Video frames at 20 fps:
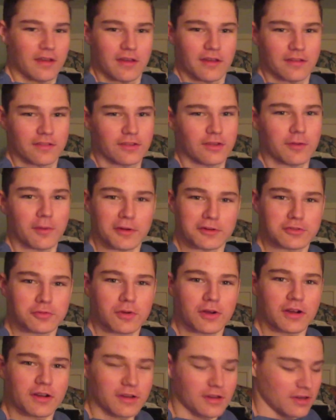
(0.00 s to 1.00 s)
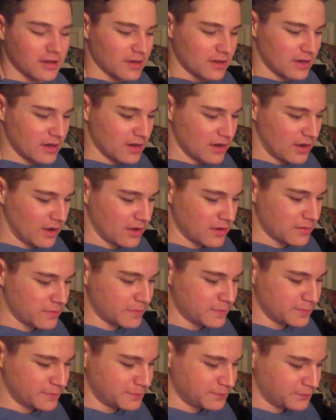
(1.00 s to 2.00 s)
much work. Too much work.
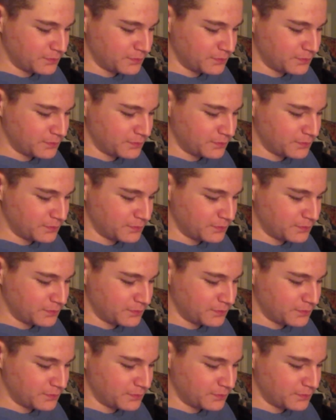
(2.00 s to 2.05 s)
Um,